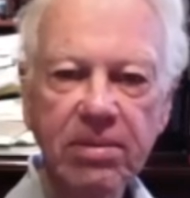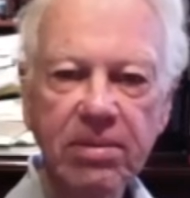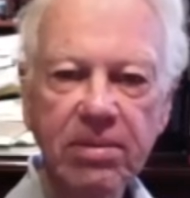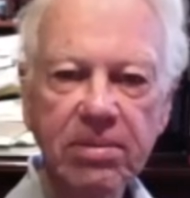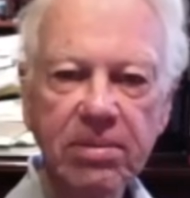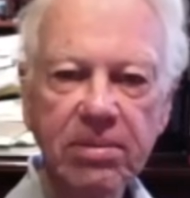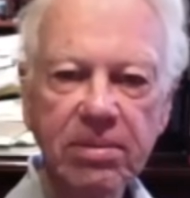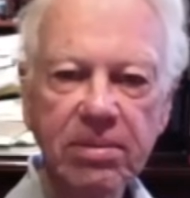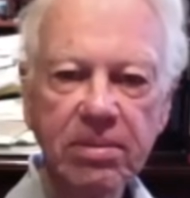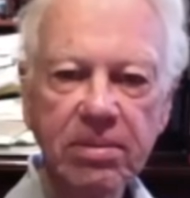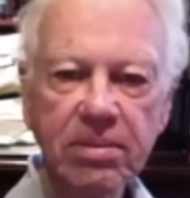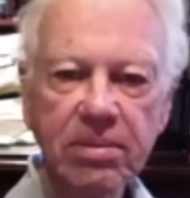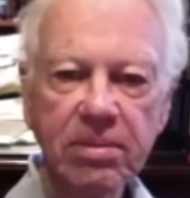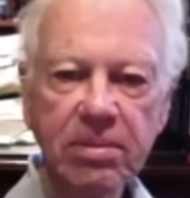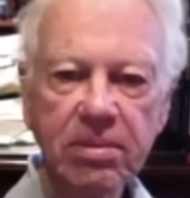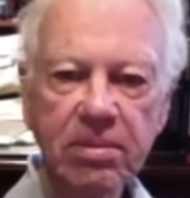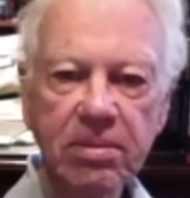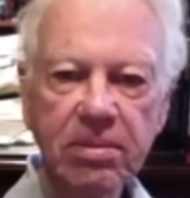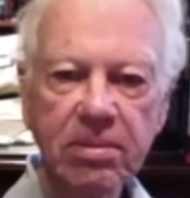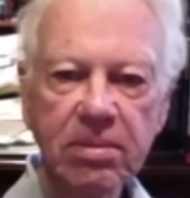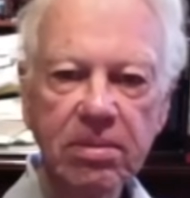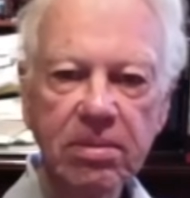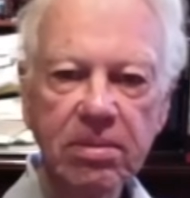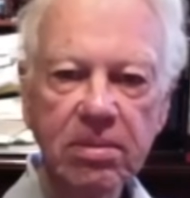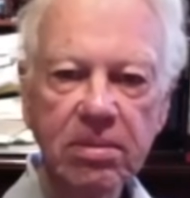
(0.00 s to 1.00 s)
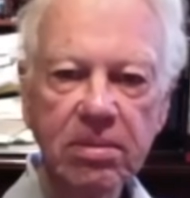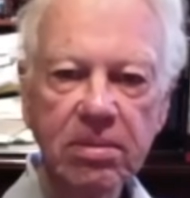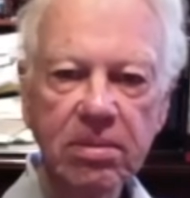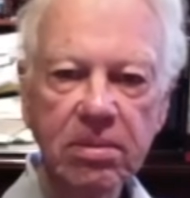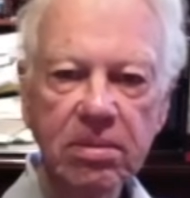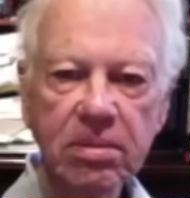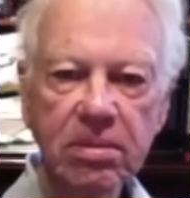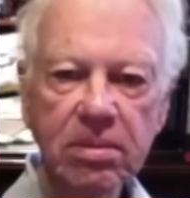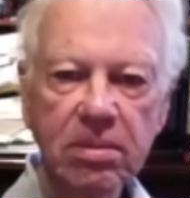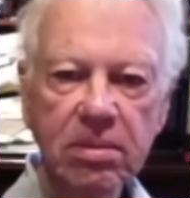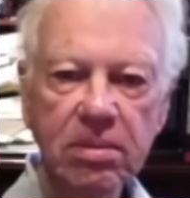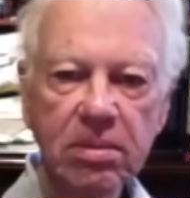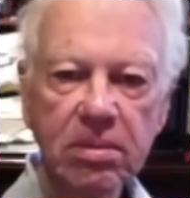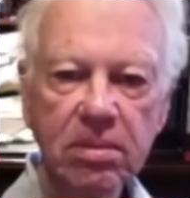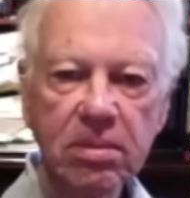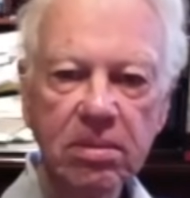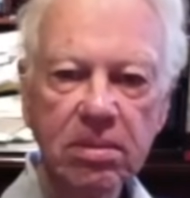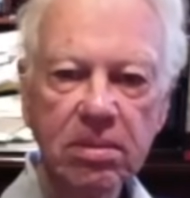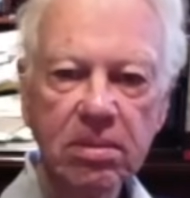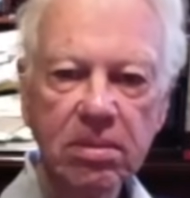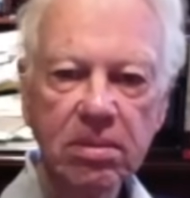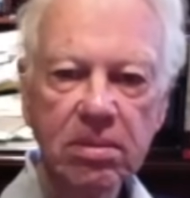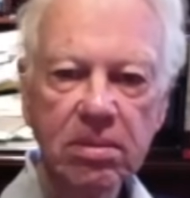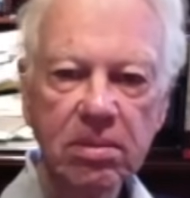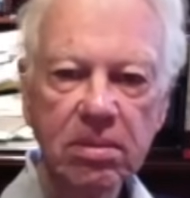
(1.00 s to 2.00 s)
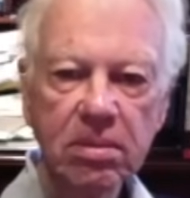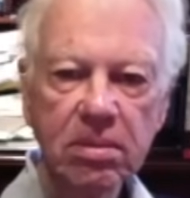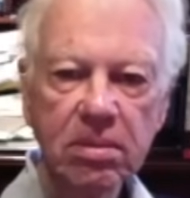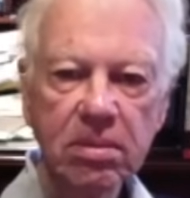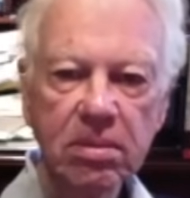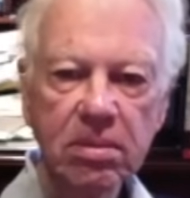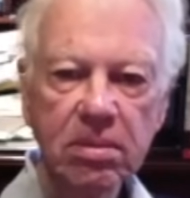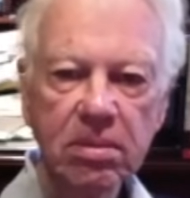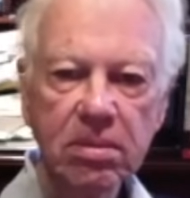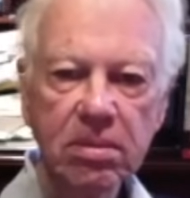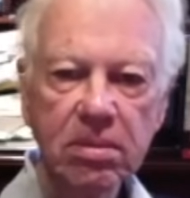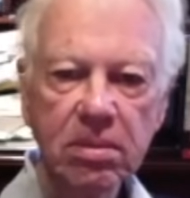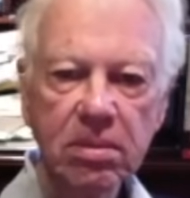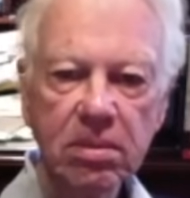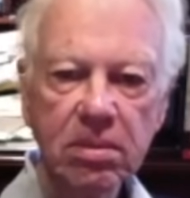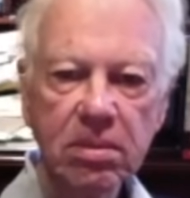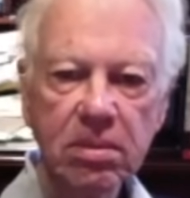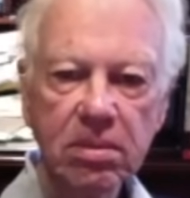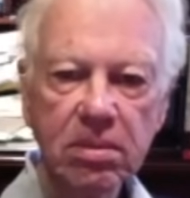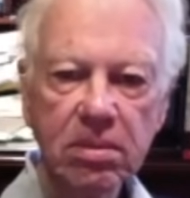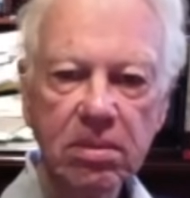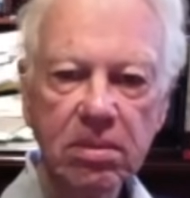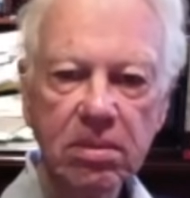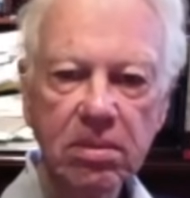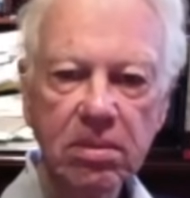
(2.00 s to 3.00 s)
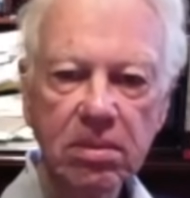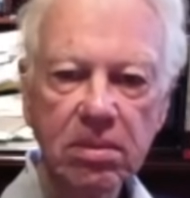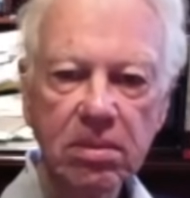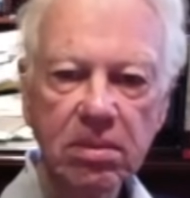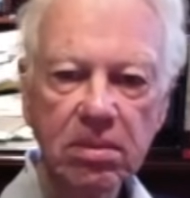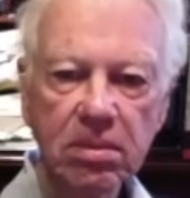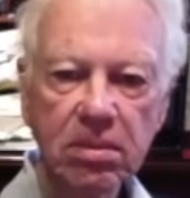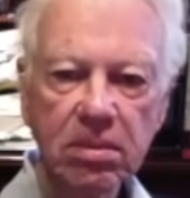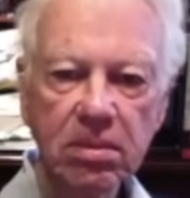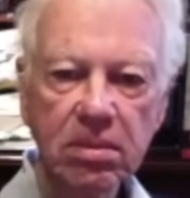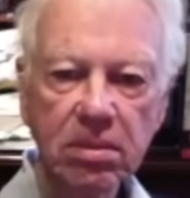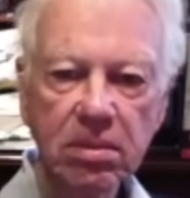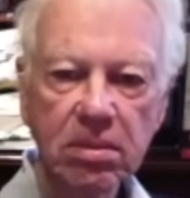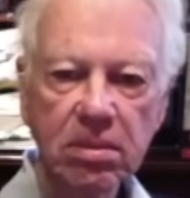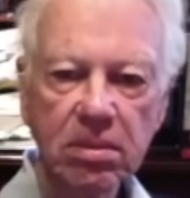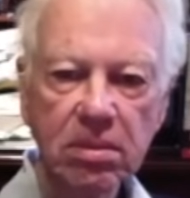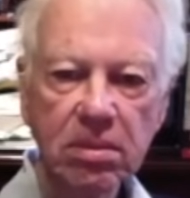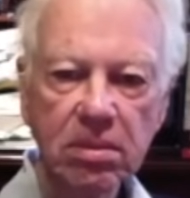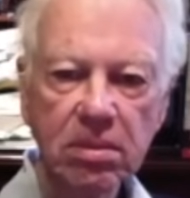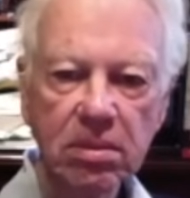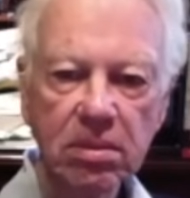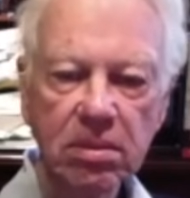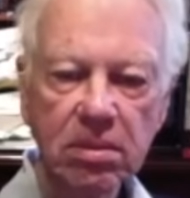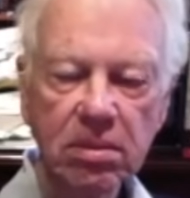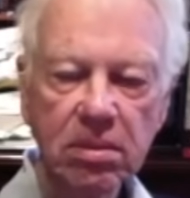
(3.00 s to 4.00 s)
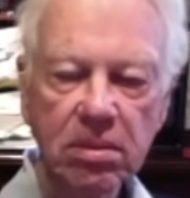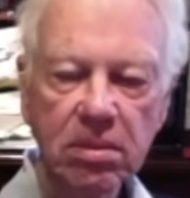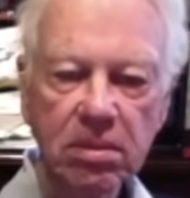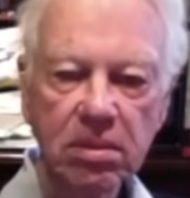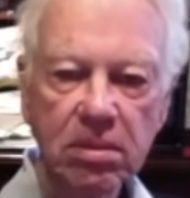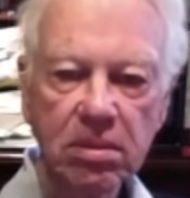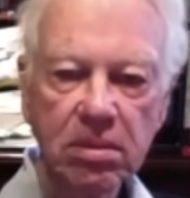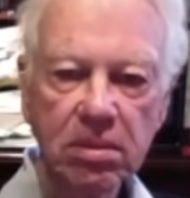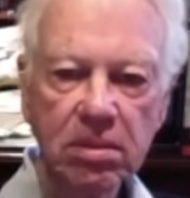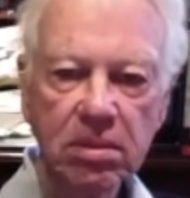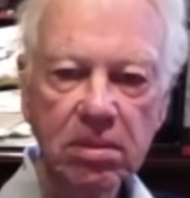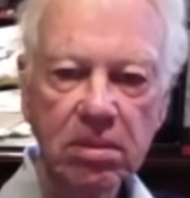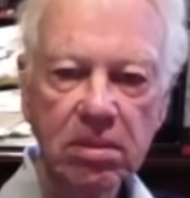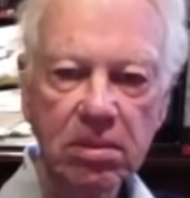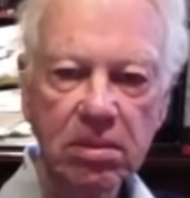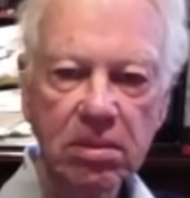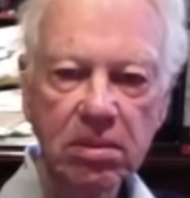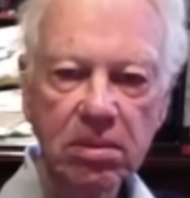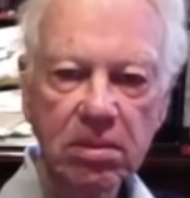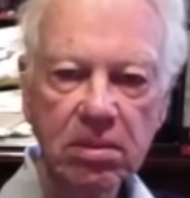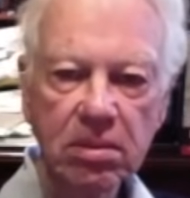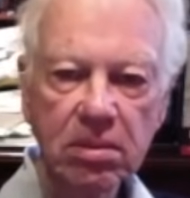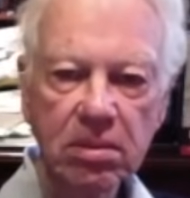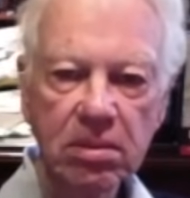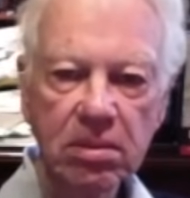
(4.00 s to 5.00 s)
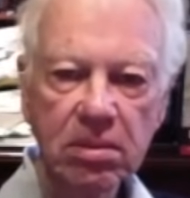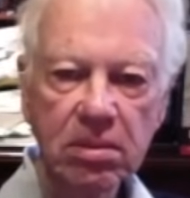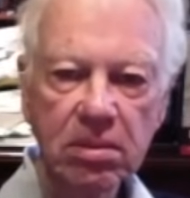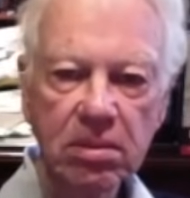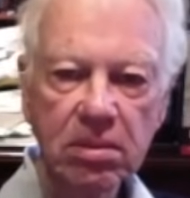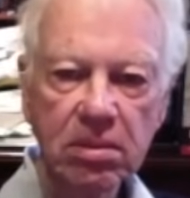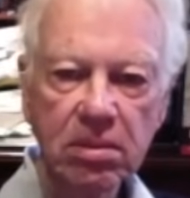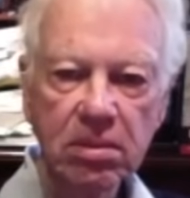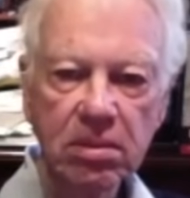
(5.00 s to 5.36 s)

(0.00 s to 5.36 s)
The person shown says nothing.